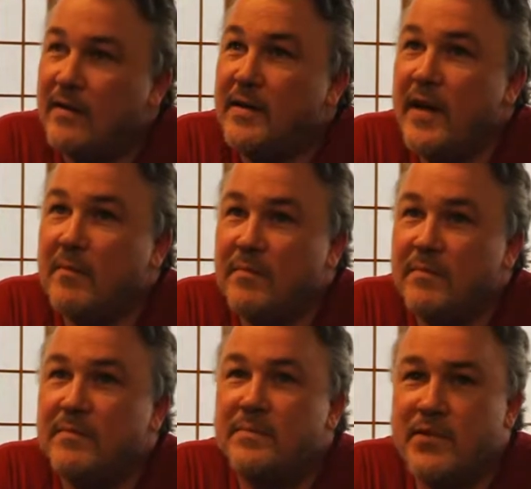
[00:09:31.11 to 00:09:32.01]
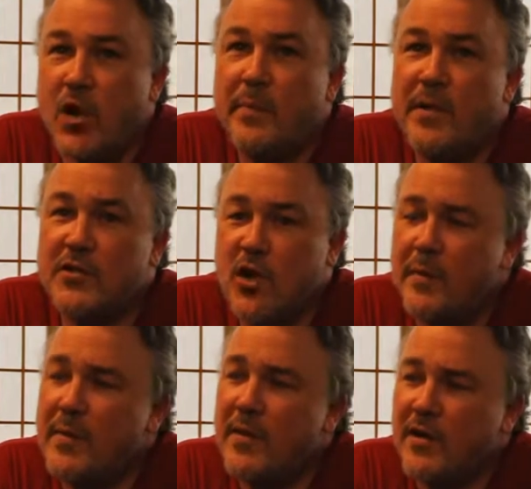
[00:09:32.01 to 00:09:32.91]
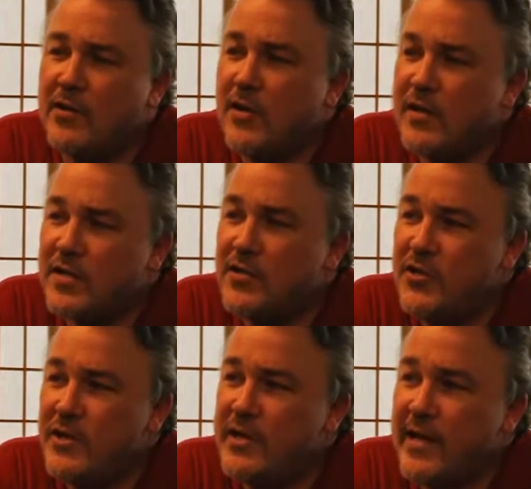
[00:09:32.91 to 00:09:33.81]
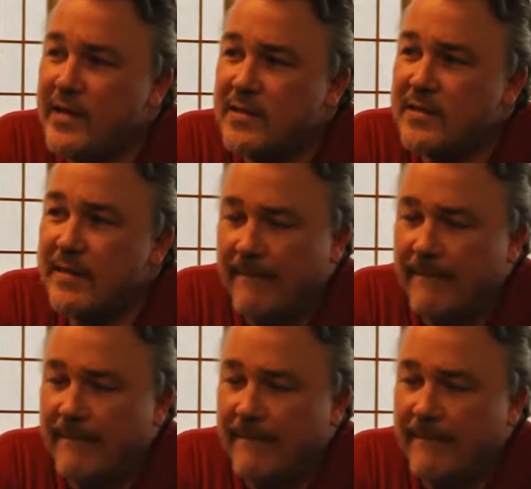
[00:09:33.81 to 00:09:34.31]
Yeah, Sharpie marker drawings on jean jackets.